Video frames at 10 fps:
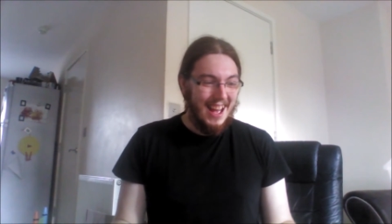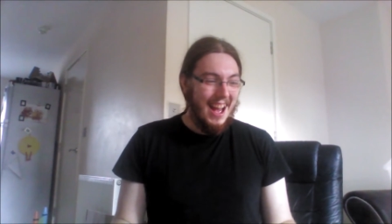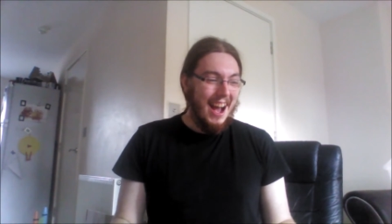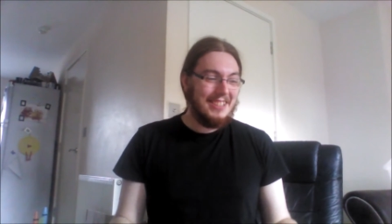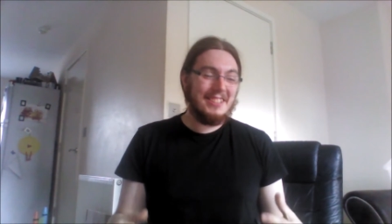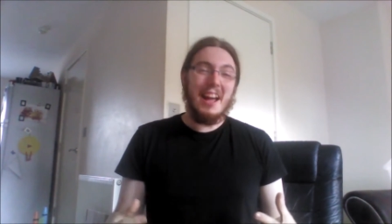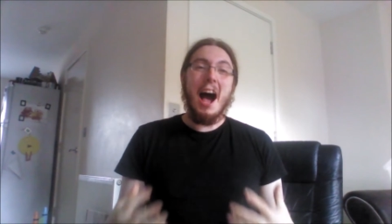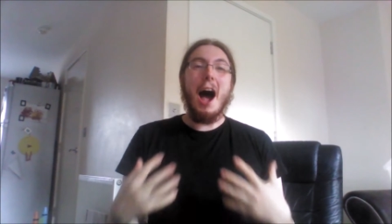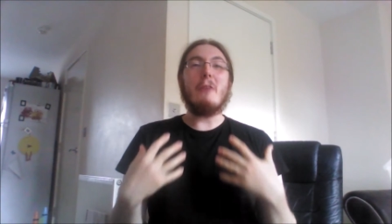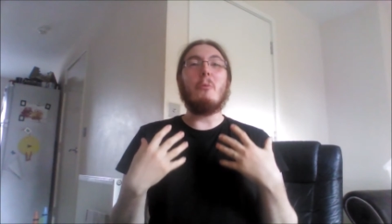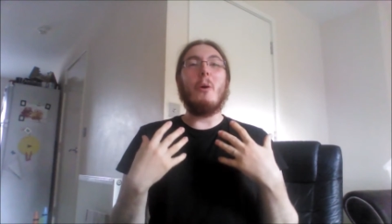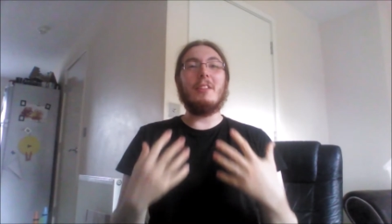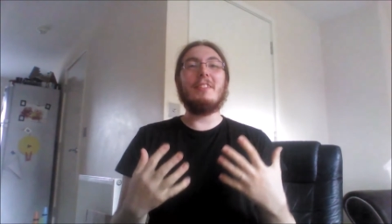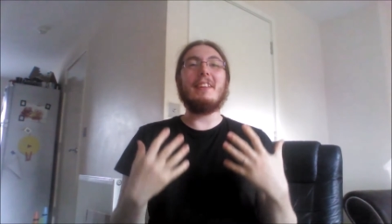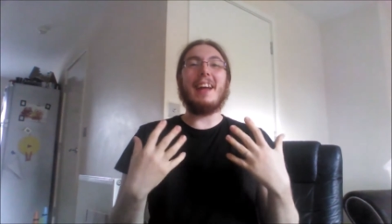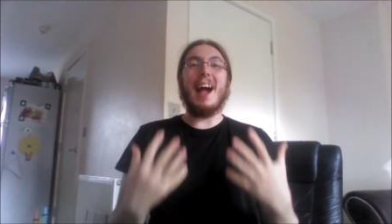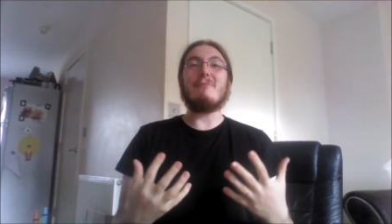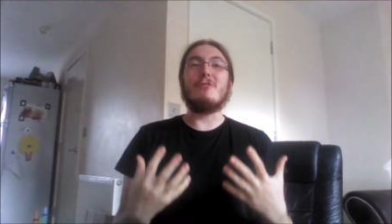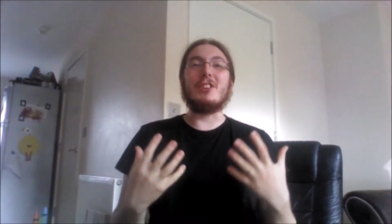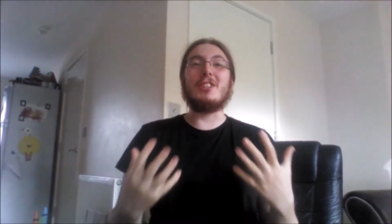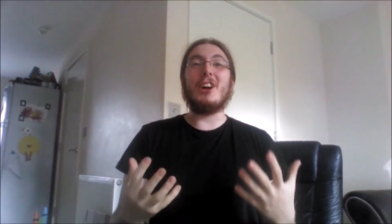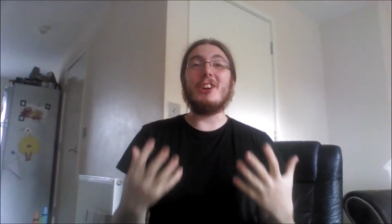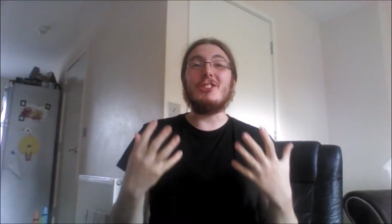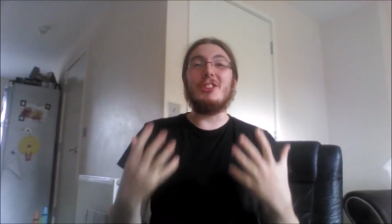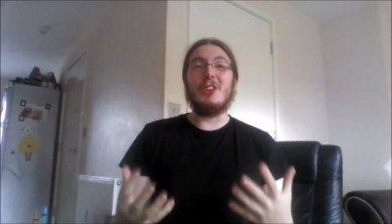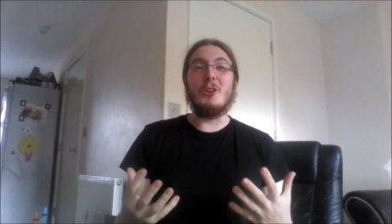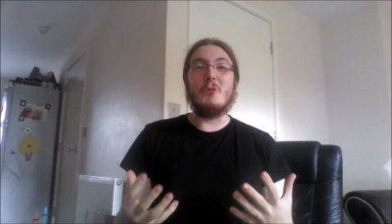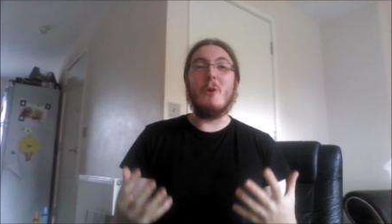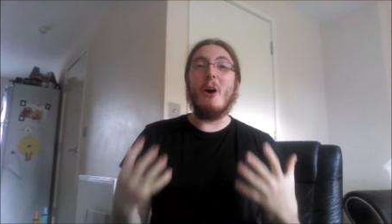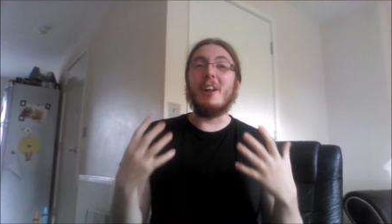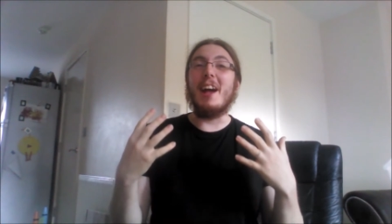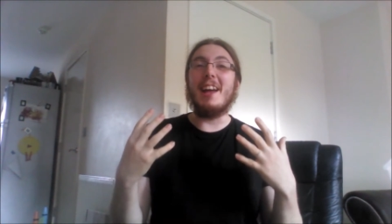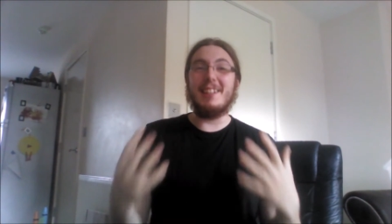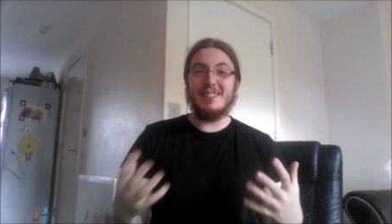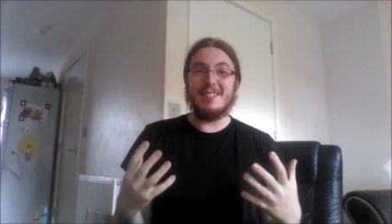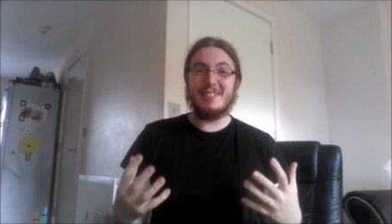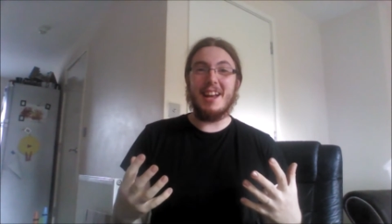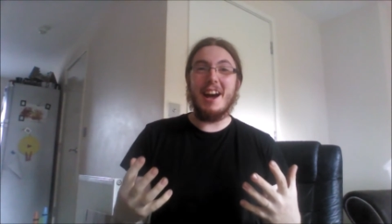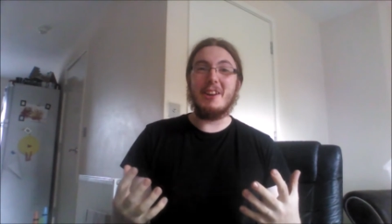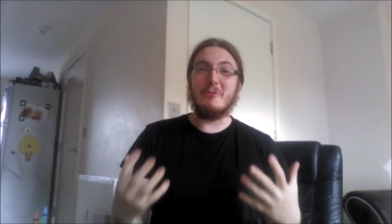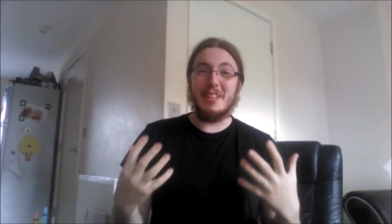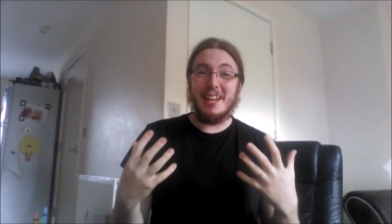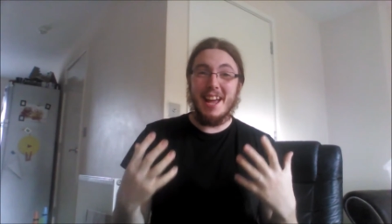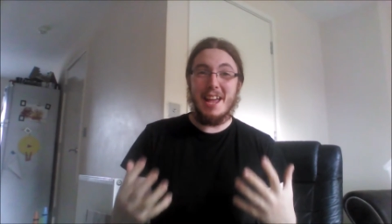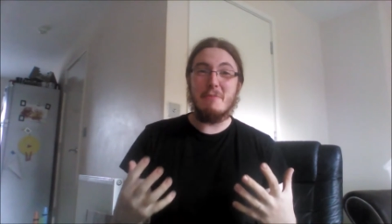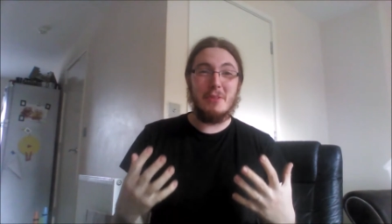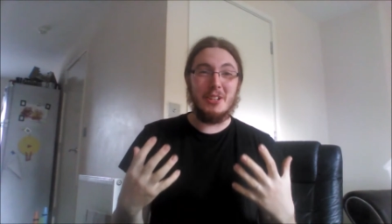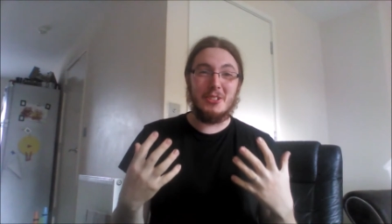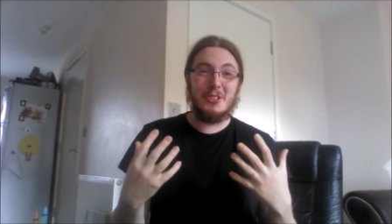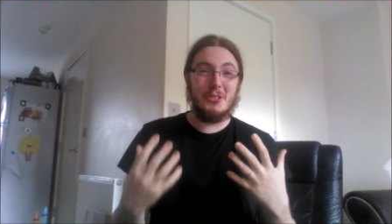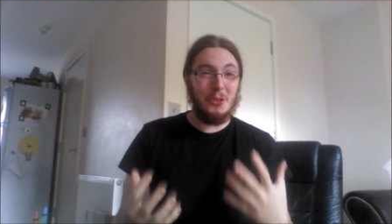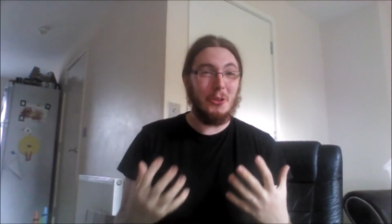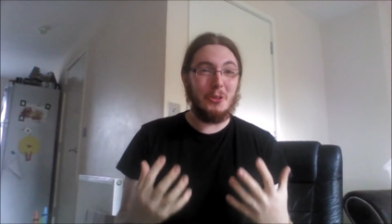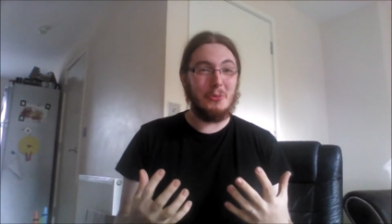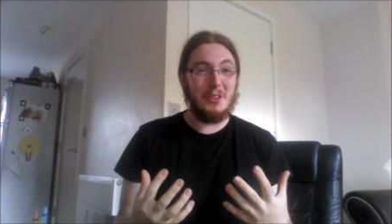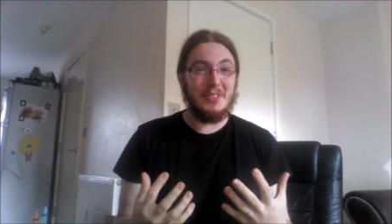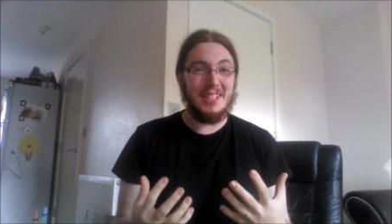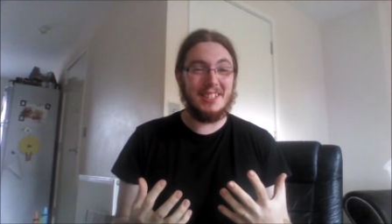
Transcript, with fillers: I just, I want the camera to cut to you on a hillside with a cape and a sword one of these